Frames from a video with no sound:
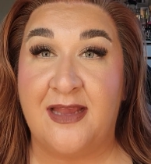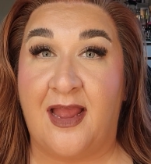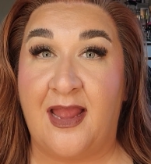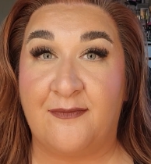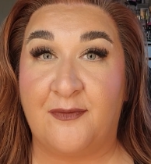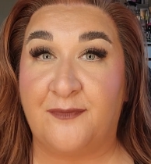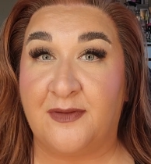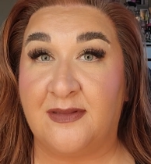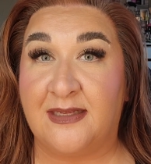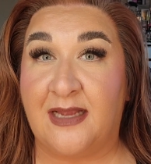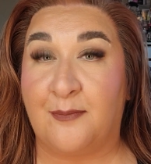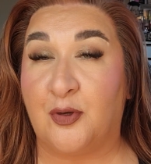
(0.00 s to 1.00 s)
I have a
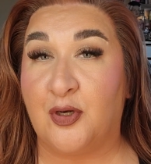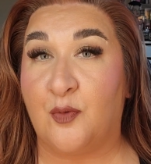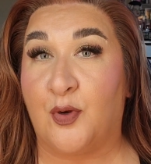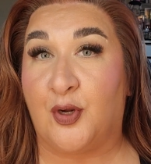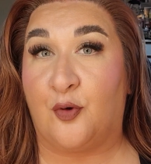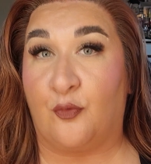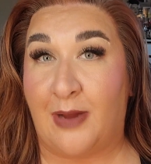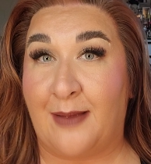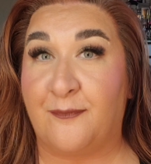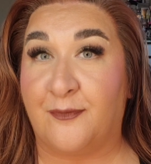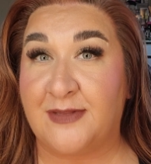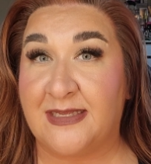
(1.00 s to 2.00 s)
feeling I'm going to want to
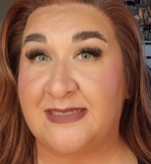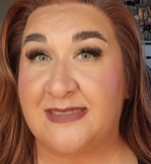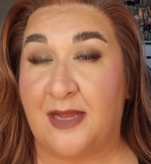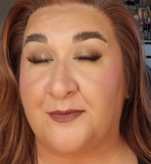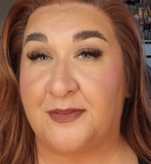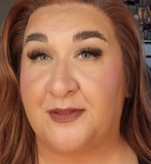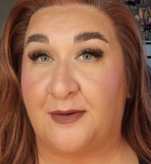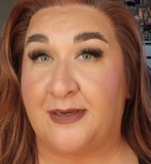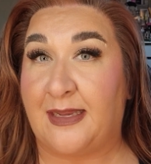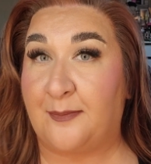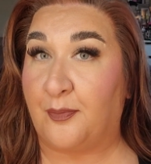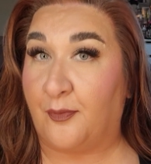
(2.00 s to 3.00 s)
grab for these now that they're
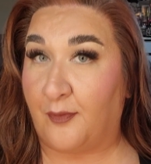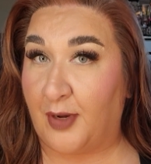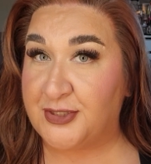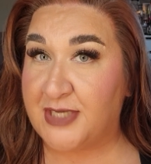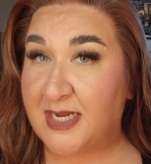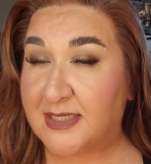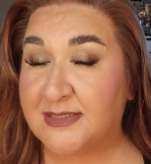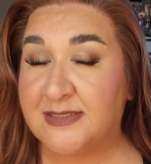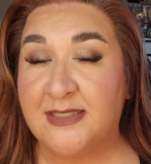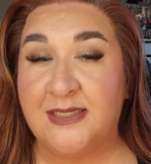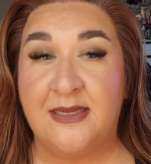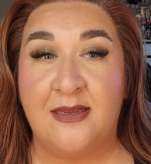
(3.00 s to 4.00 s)
in a project.